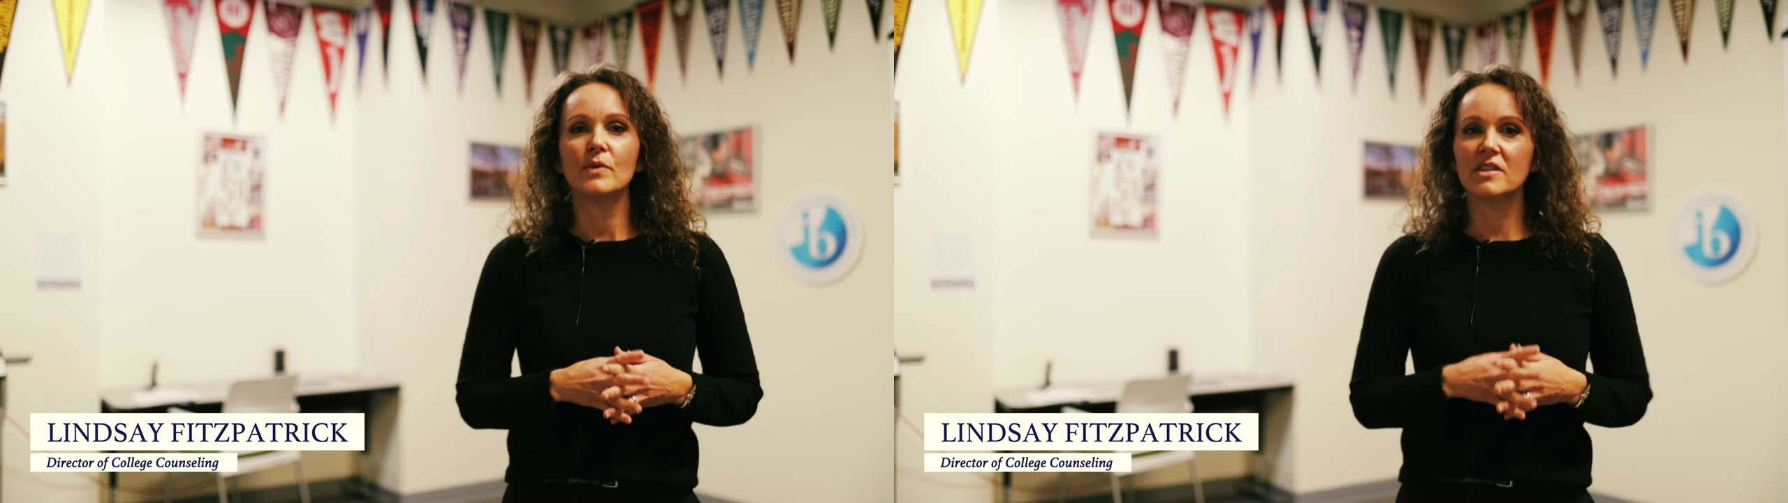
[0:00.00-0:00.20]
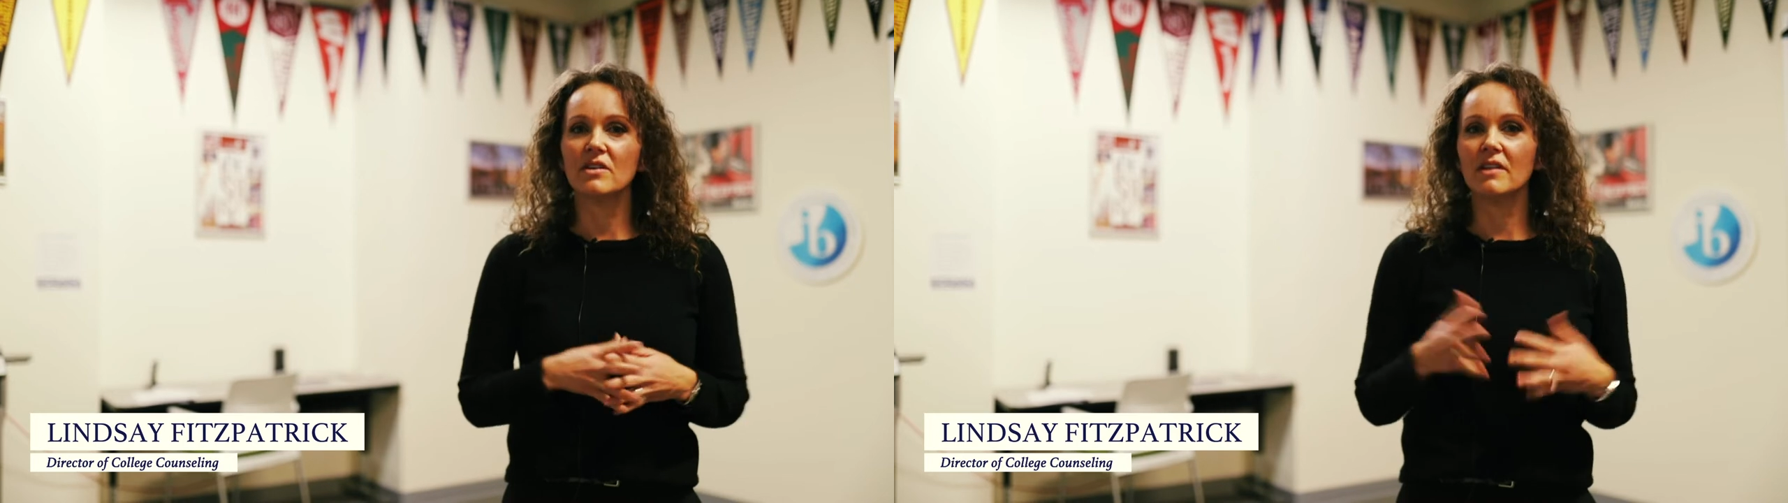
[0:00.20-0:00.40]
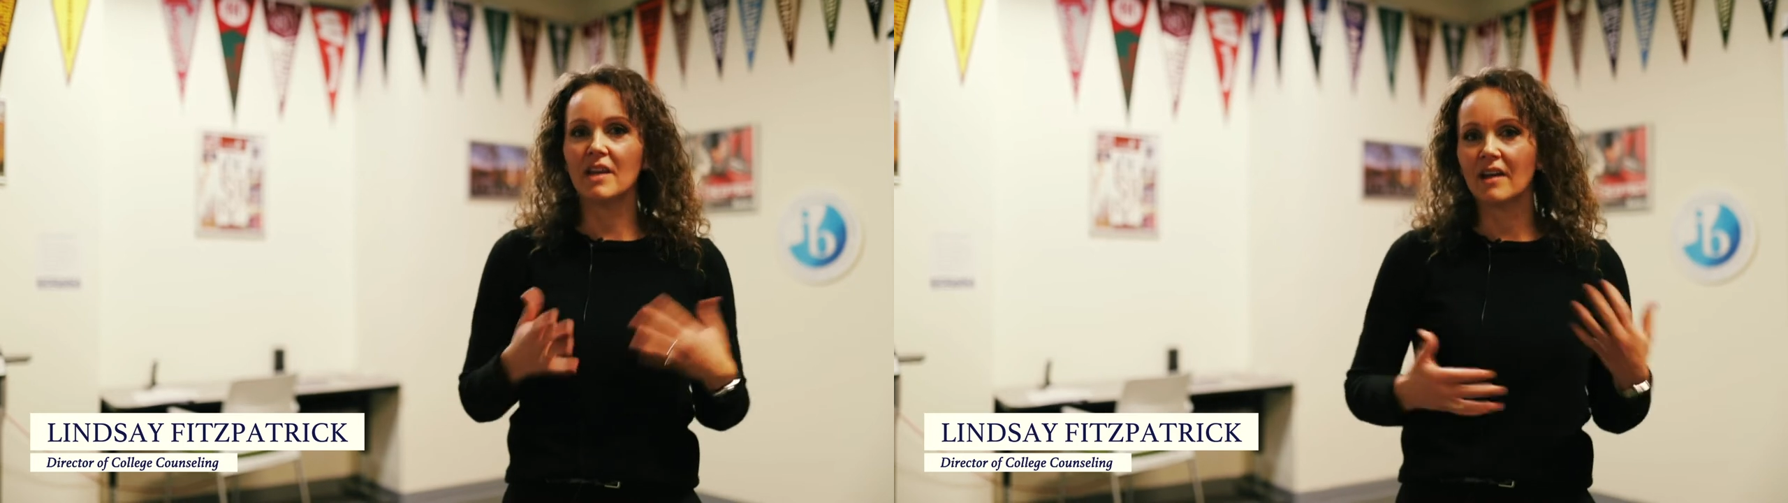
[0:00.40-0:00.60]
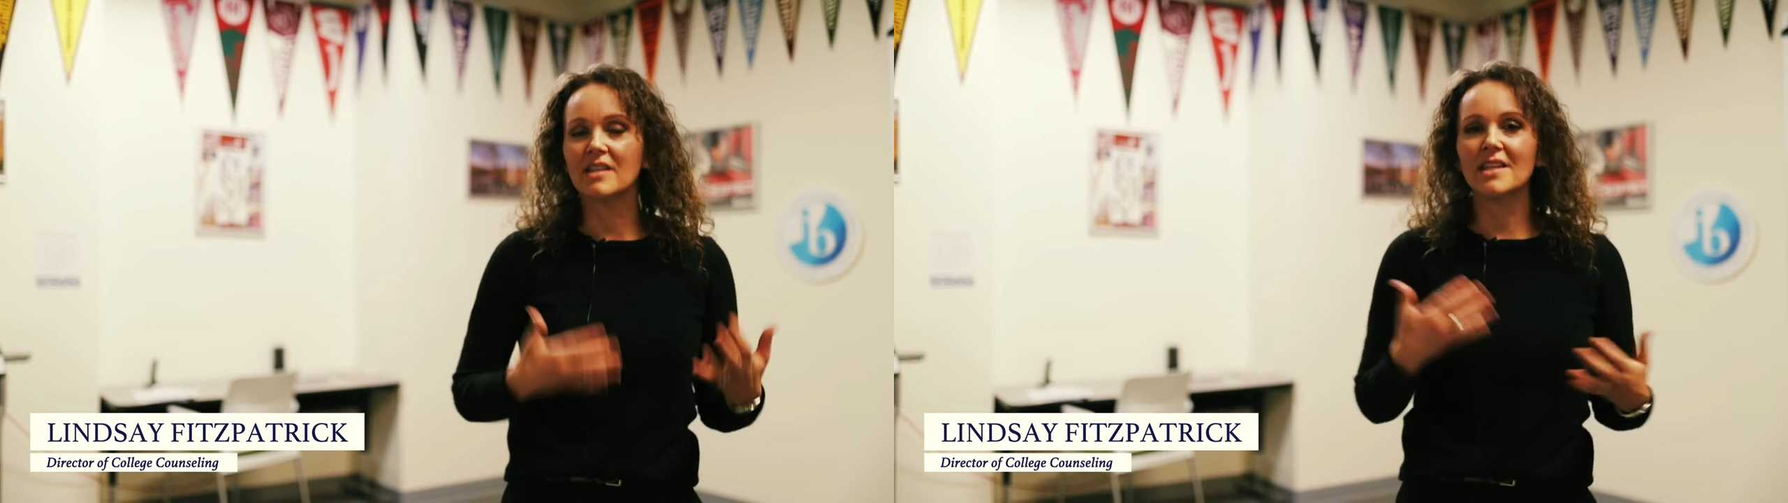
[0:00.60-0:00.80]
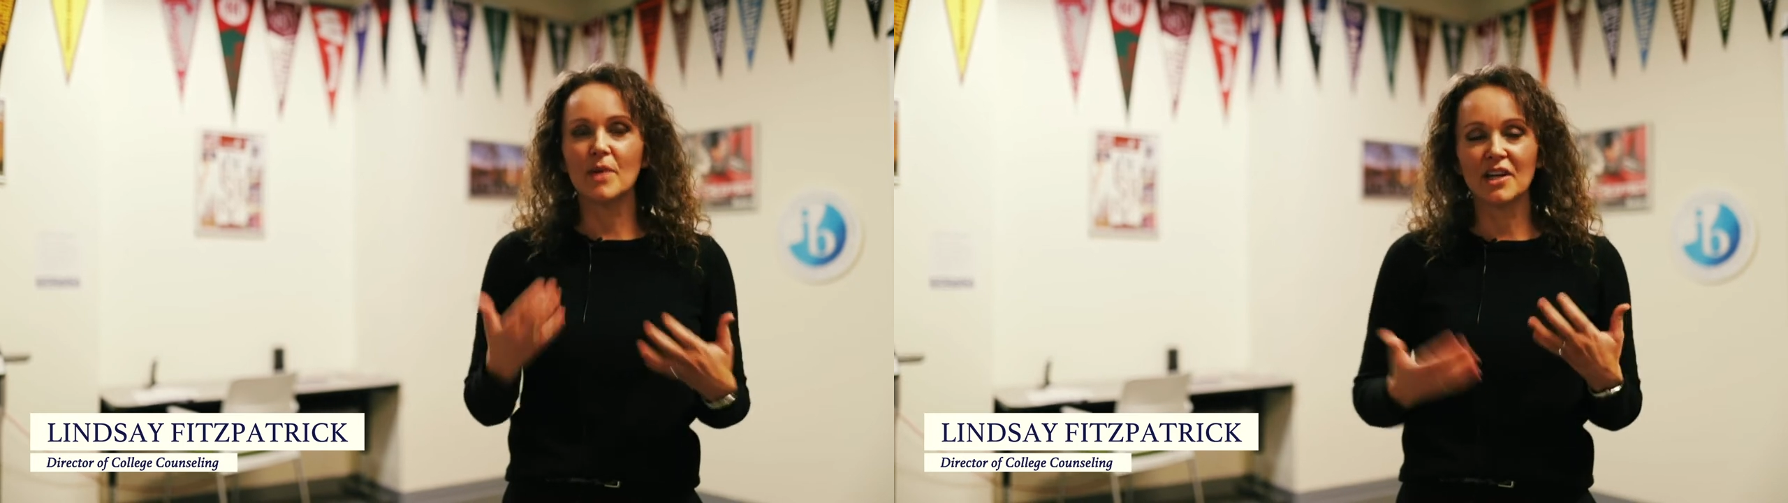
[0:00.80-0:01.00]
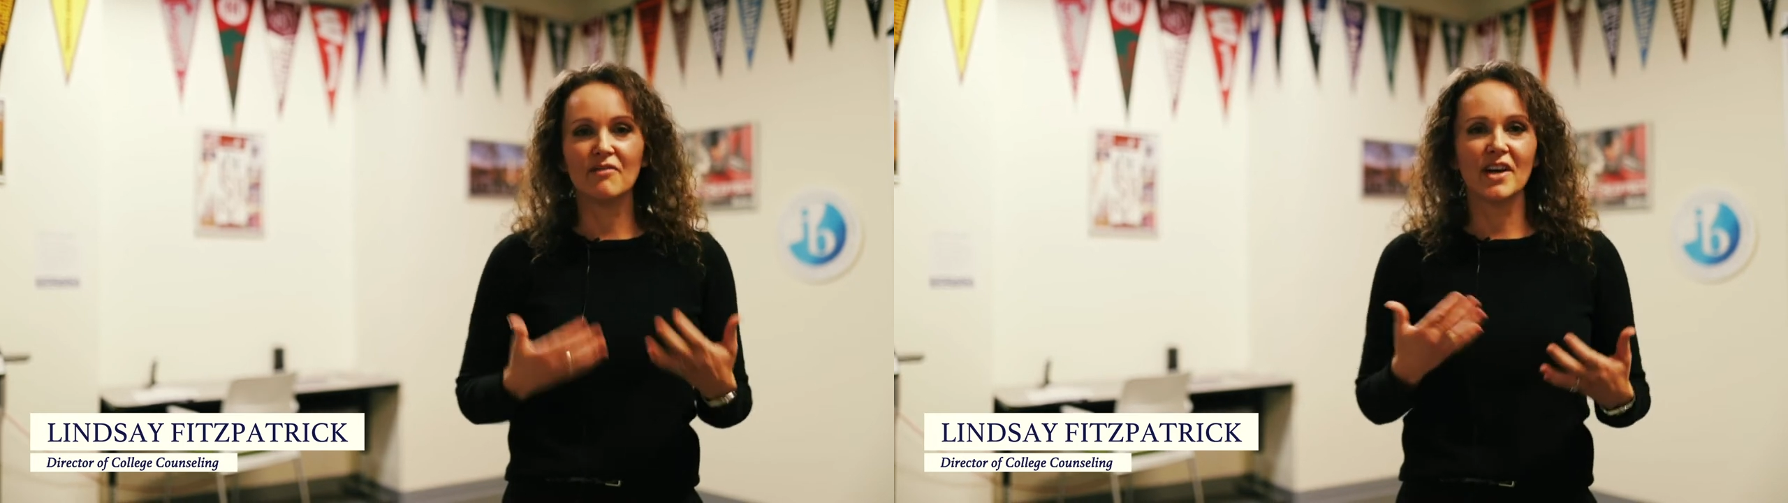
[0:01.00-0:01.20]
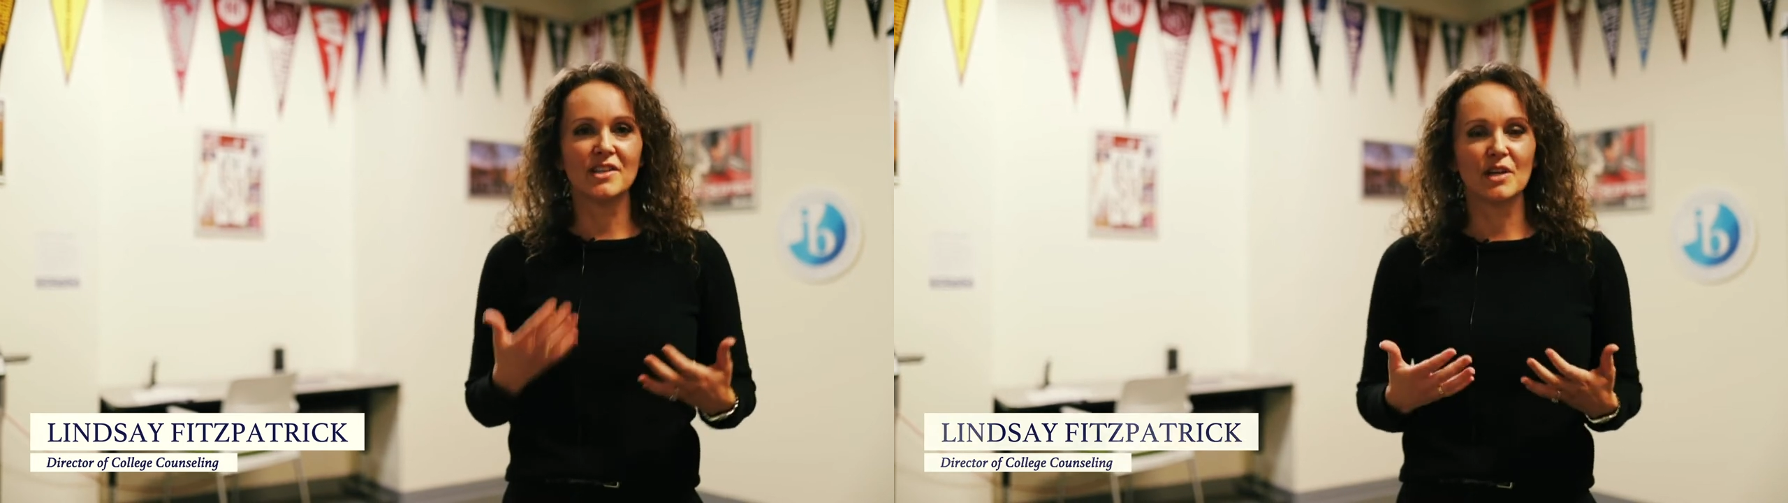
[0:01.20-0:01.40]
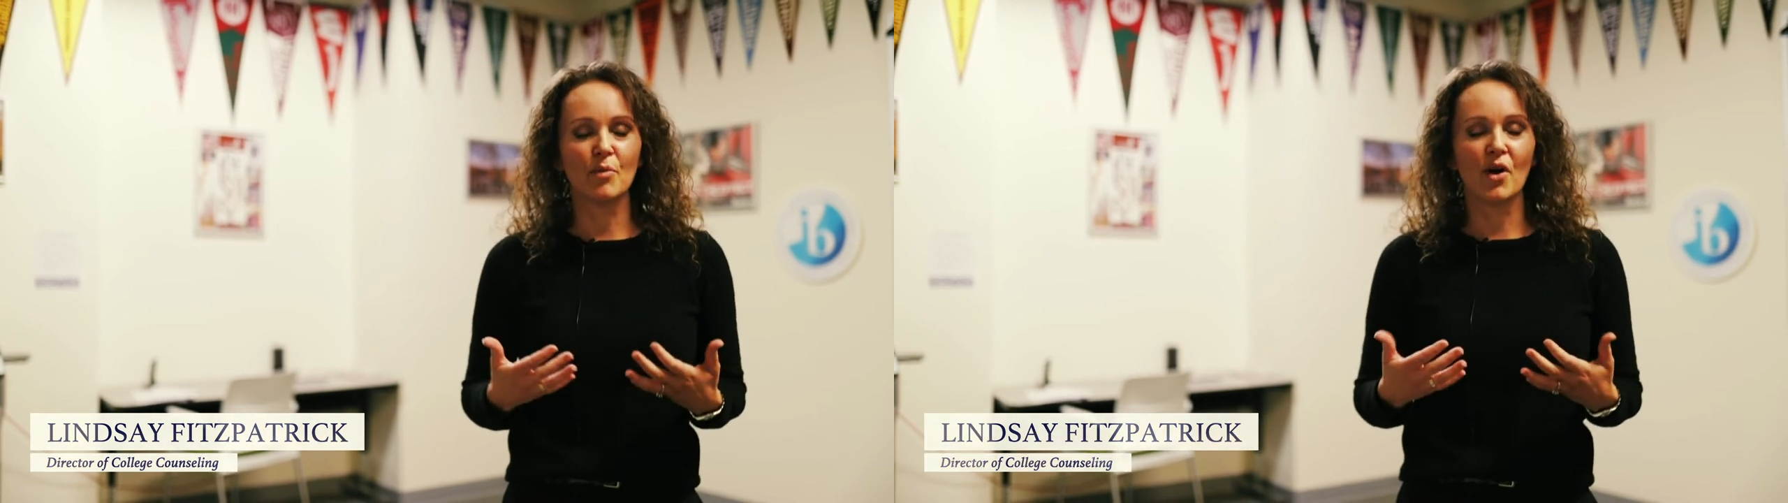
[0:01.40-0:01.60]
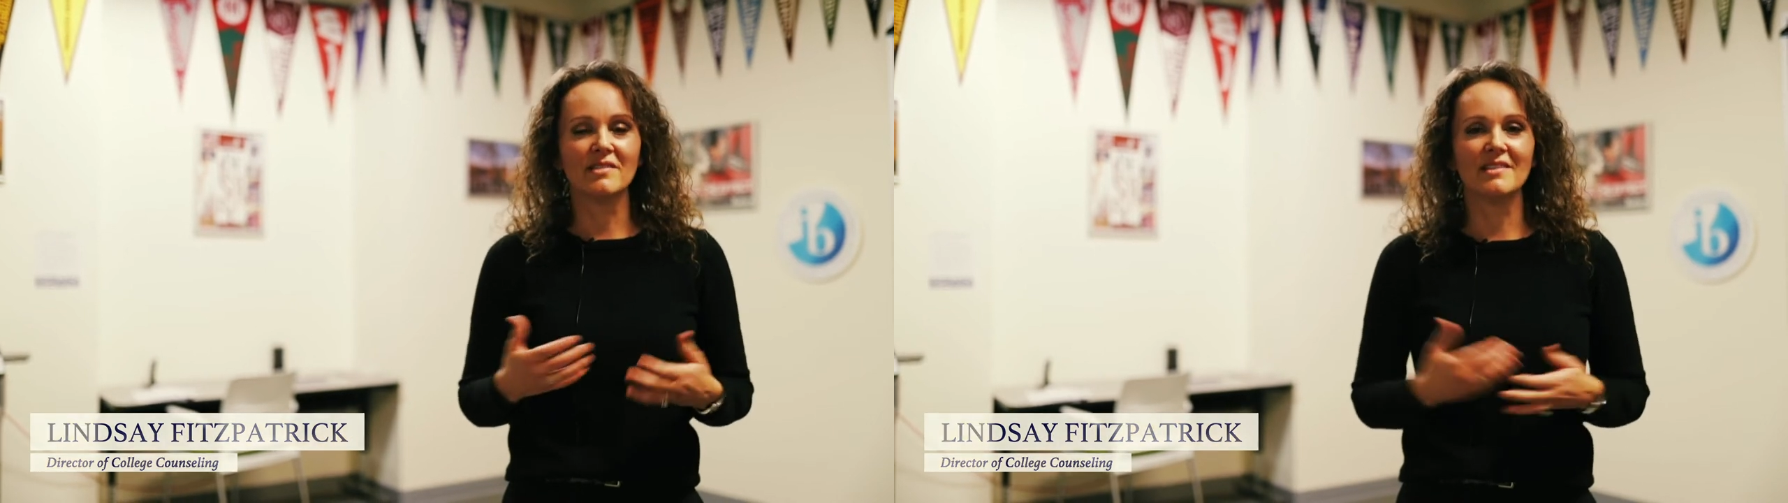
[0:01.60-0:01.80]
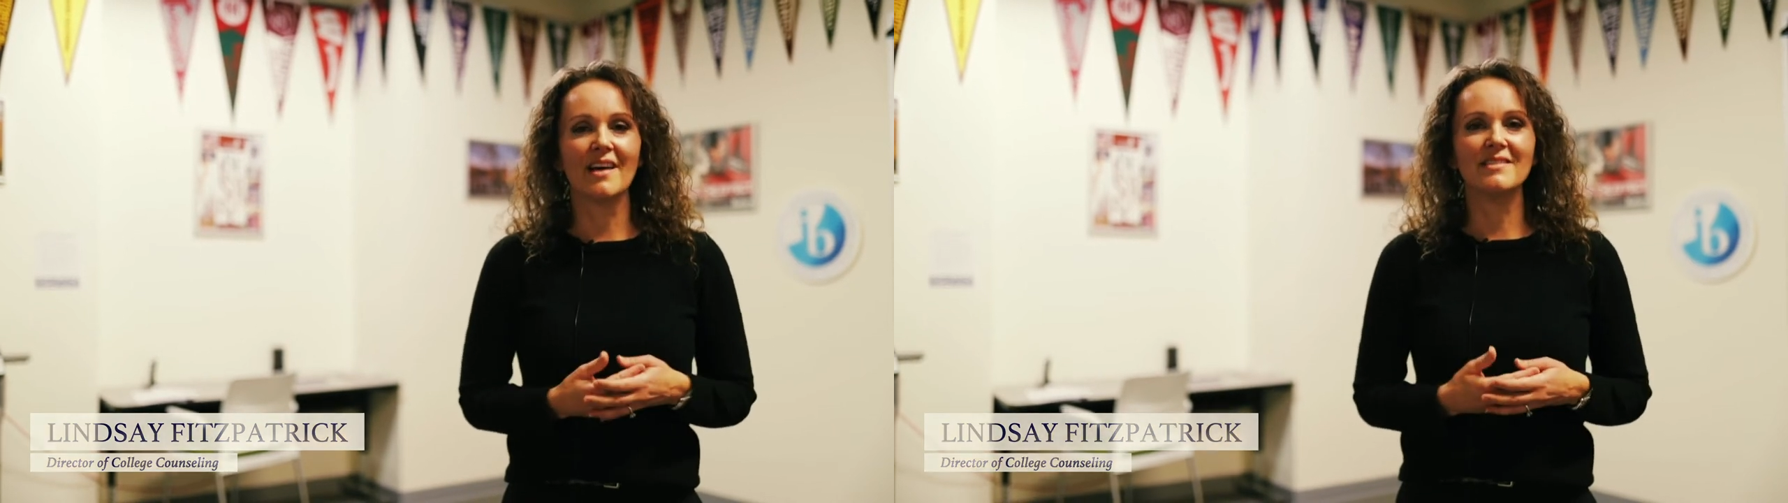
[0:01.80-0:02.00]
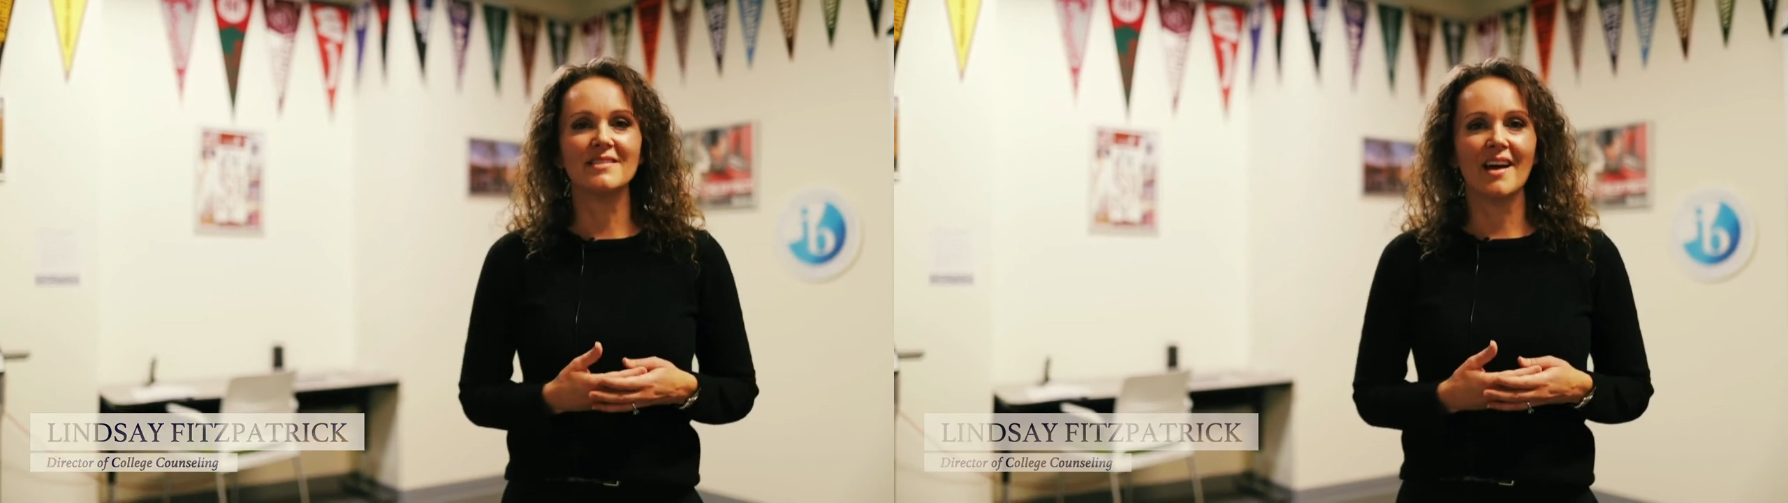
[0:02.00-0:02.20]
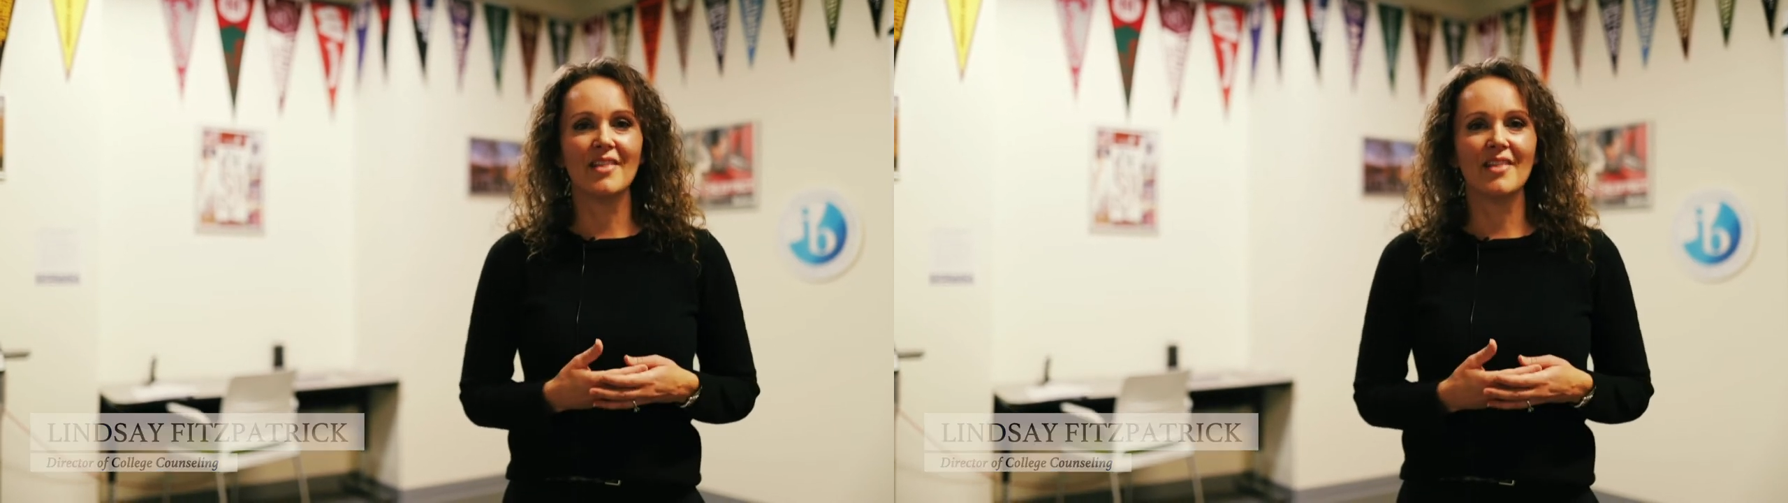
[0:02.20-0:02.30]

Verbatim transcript: we start the academic advising process,